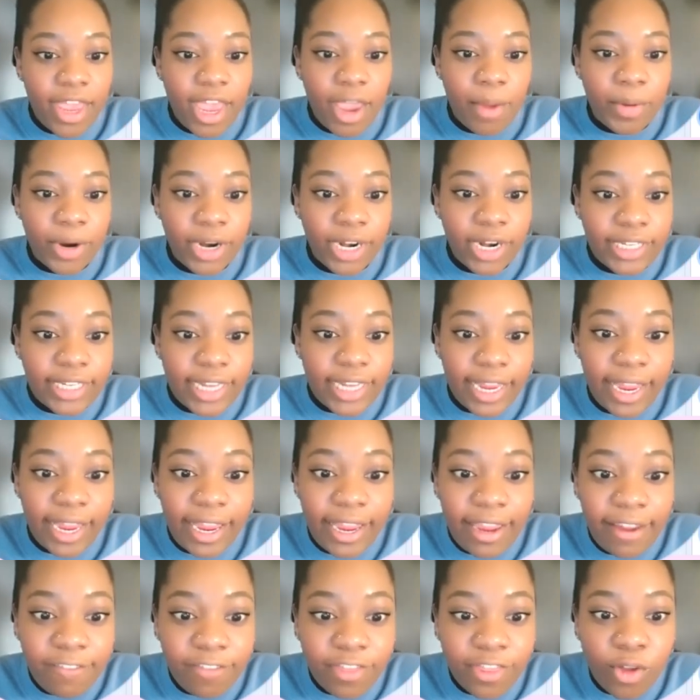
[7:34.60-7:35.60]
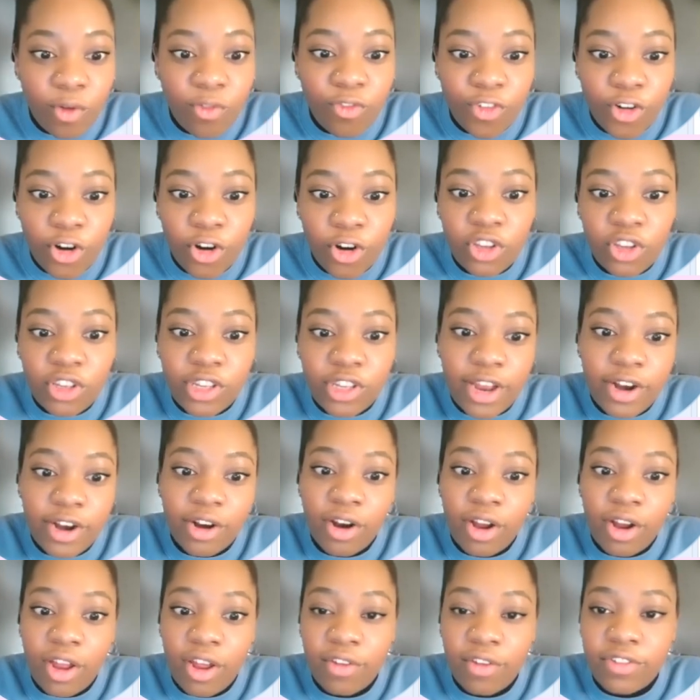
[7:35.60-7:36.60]
We're going to say if the first
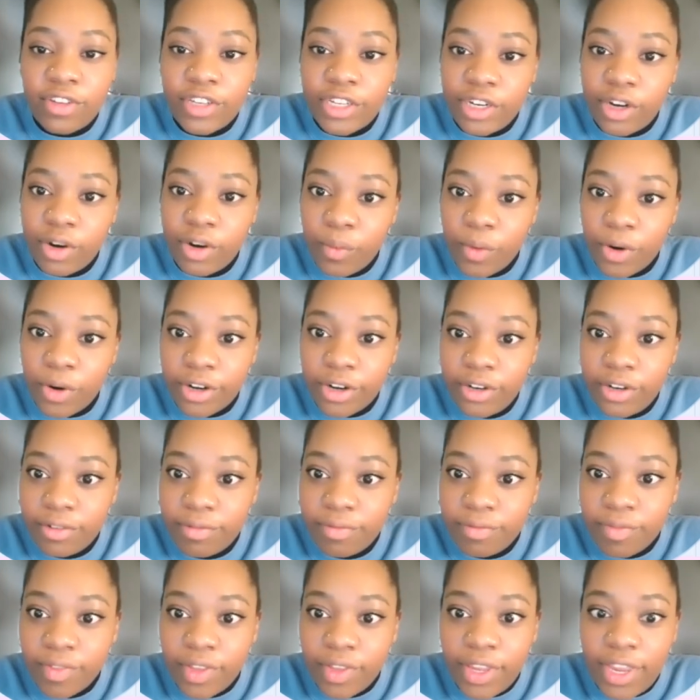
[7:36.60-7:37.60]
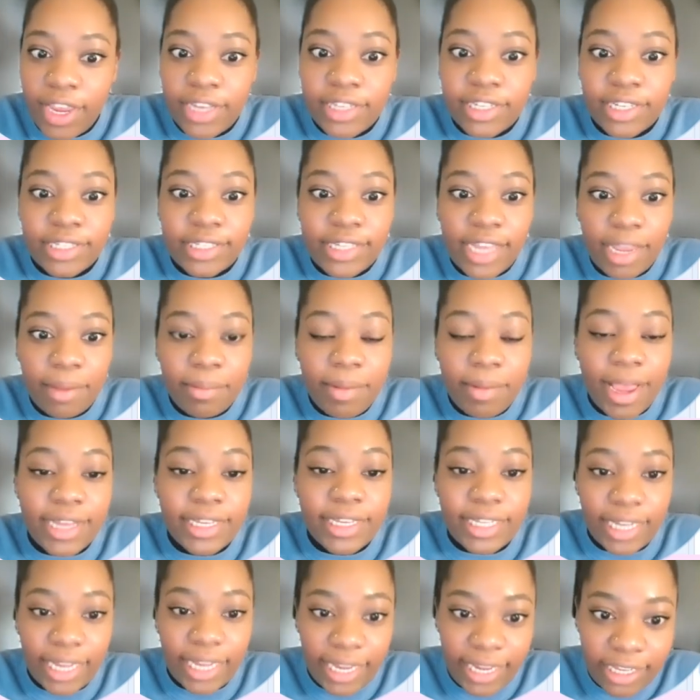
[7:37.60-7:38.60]
letter of secret word is the same as
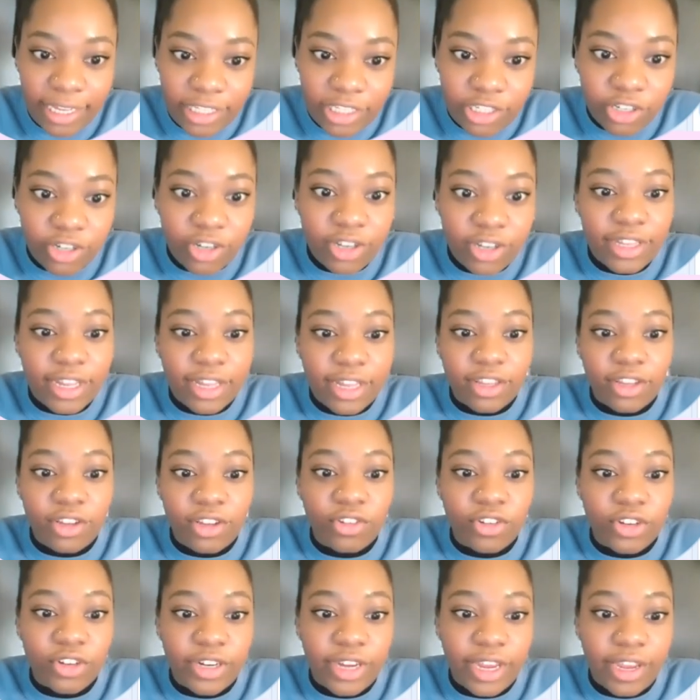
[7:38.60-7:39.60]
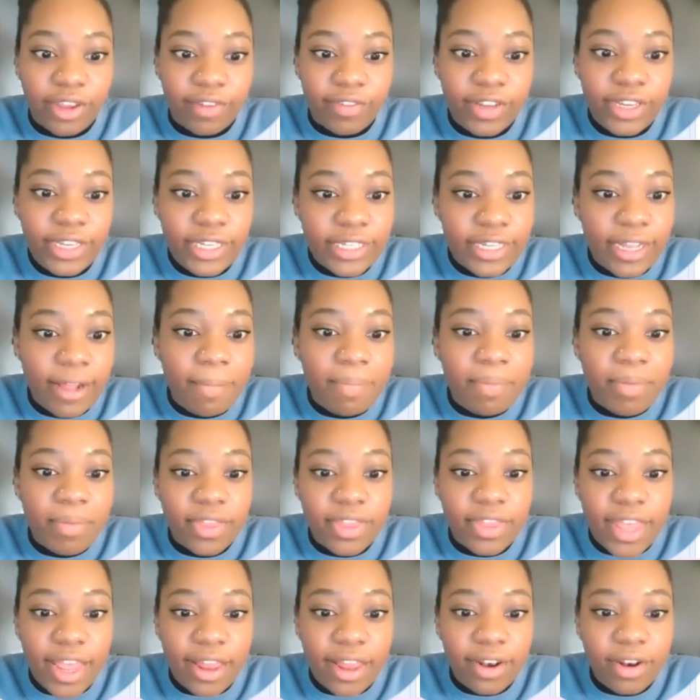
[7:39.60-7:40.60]
the answer that the user gave us,
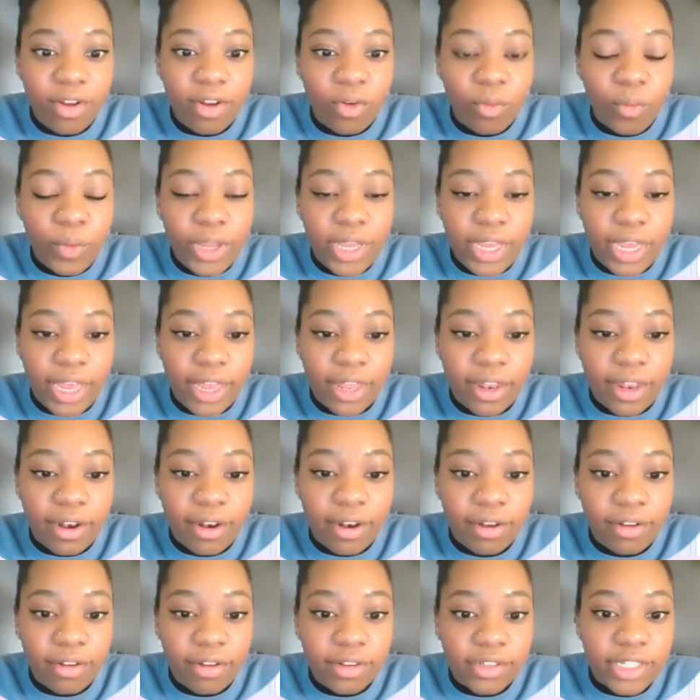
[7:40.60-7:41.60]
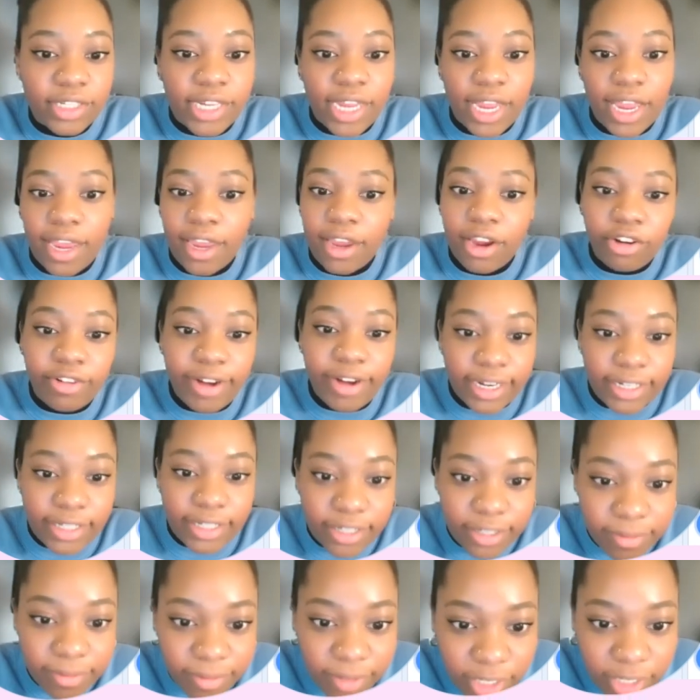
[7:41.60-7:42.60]
then we can say correct.
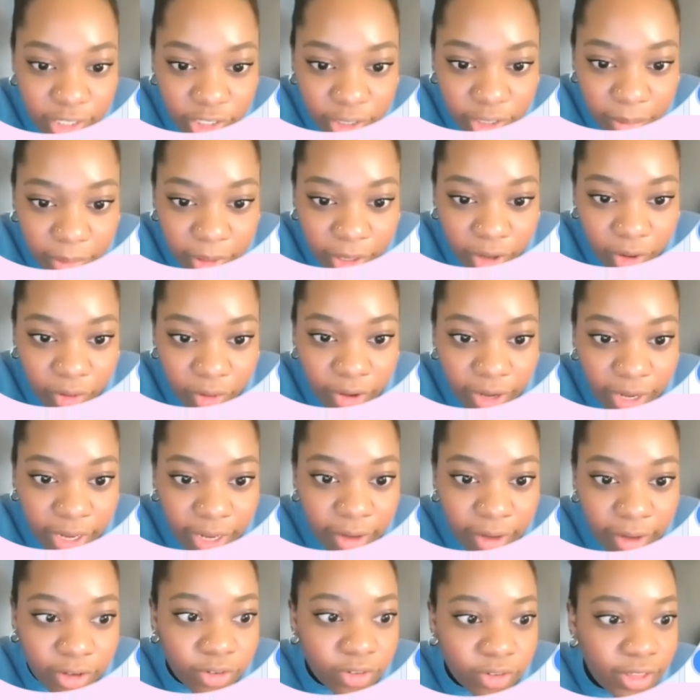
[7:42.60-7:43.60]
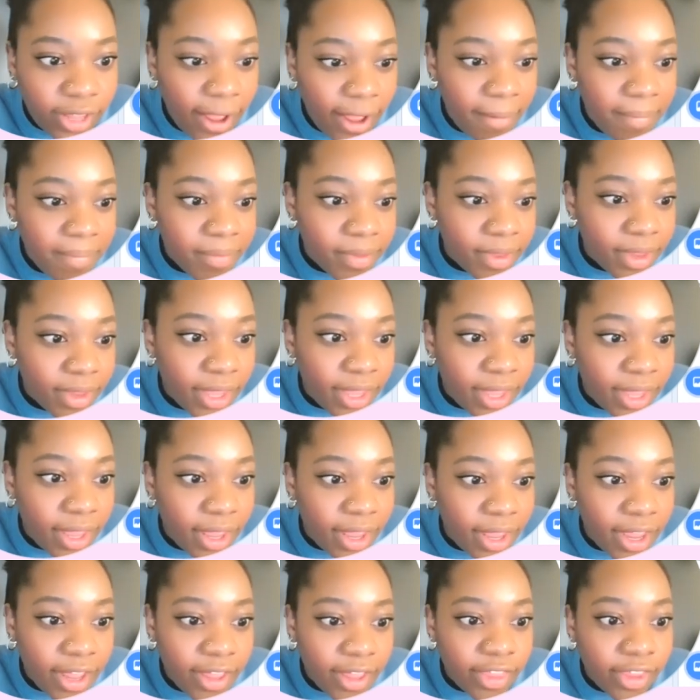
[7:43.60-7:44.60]
I'm going to go ahead and do that.
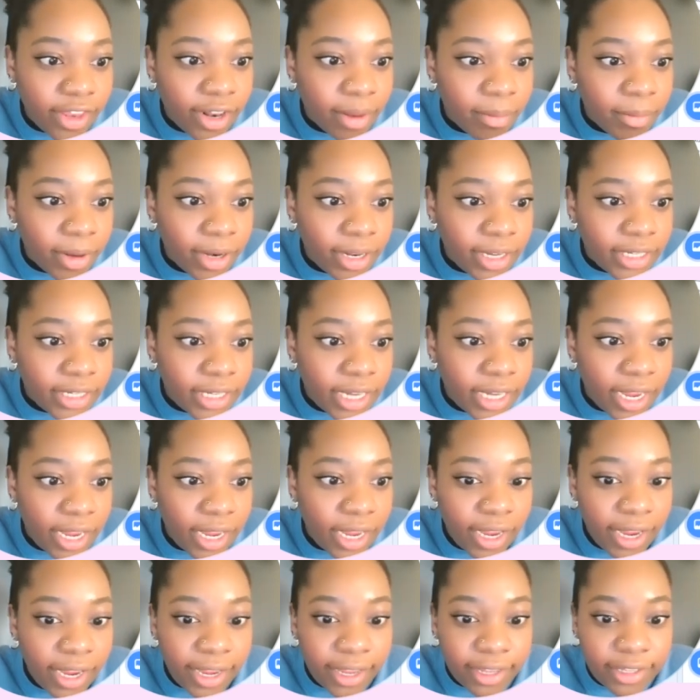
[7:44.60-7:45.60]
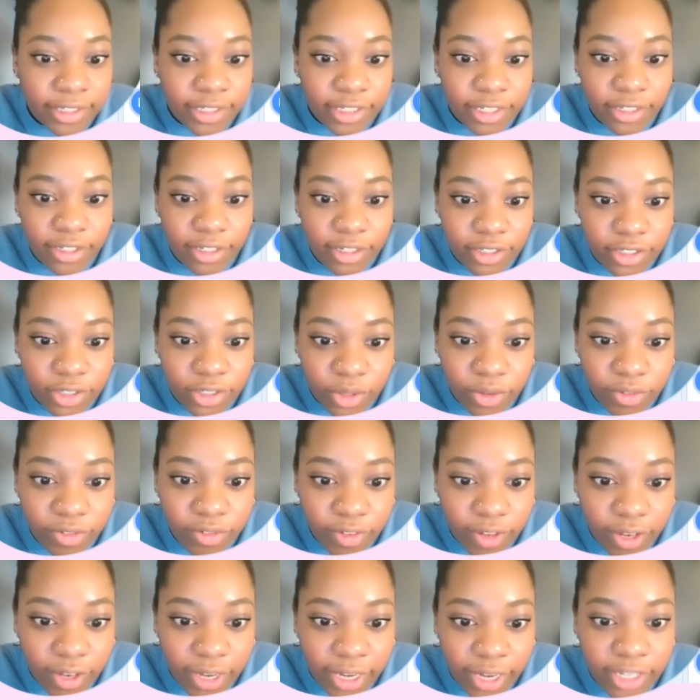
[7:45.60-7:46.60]
And then I'm going to say answer. So if
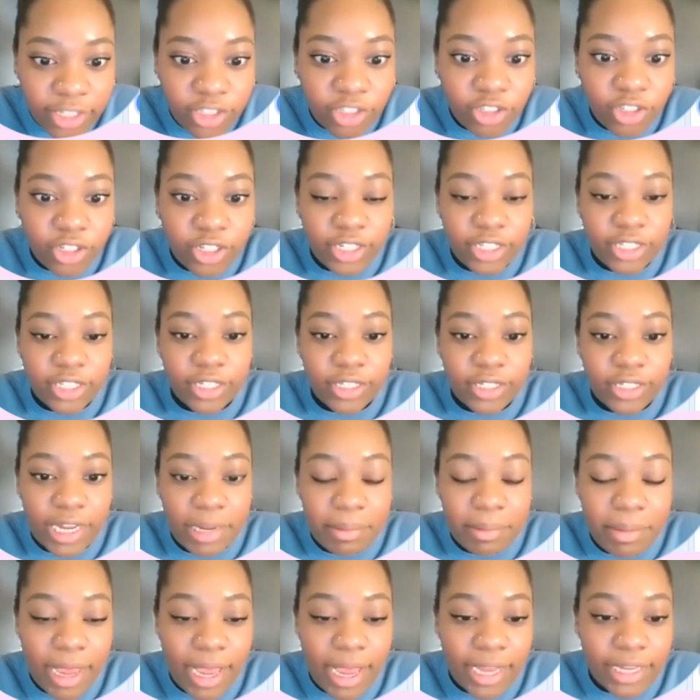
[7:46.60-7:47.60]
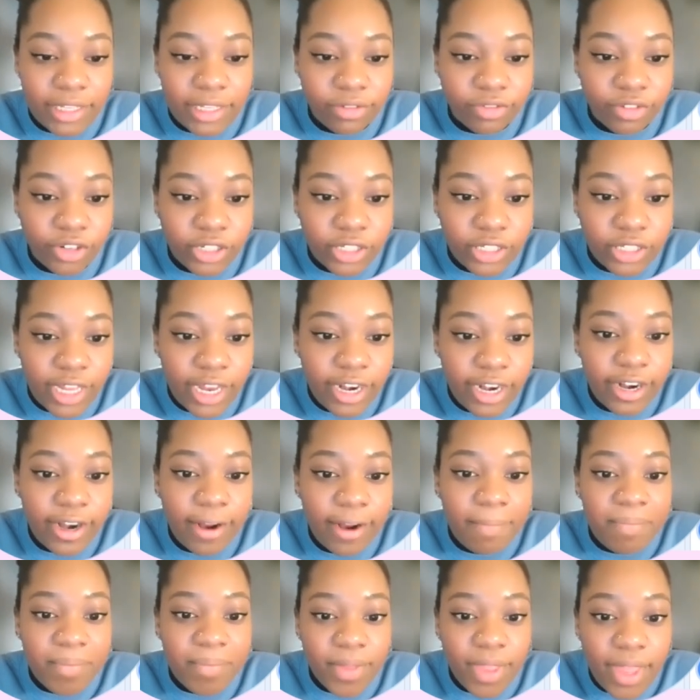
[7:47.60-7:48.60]
the answer is the same as the first letter,
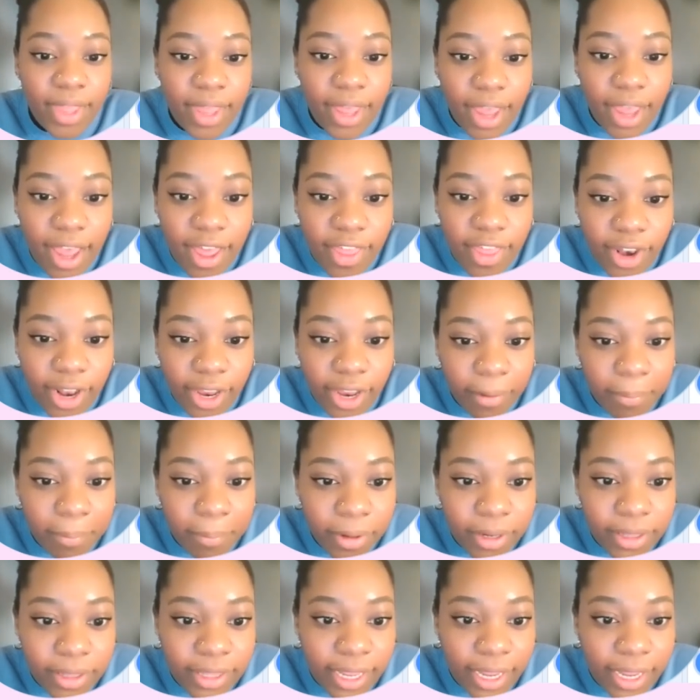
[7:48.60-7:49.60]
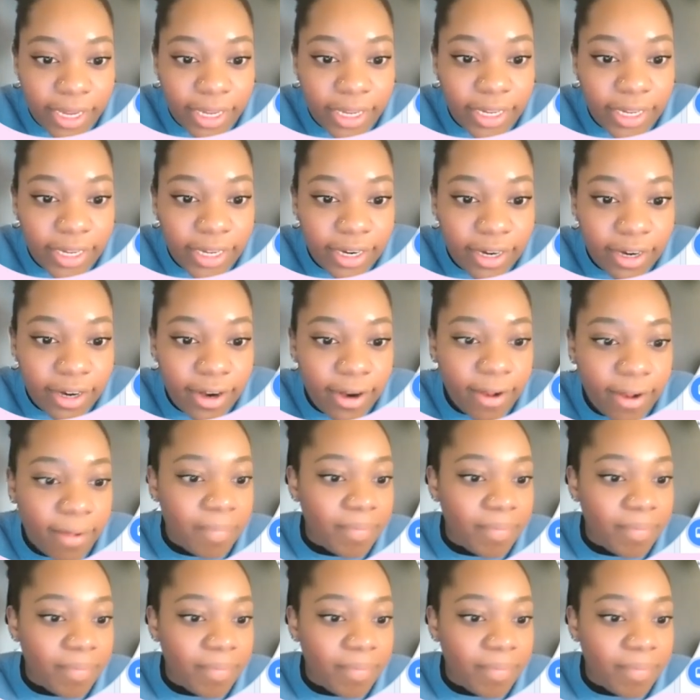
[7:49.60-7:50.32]
and then I can put that here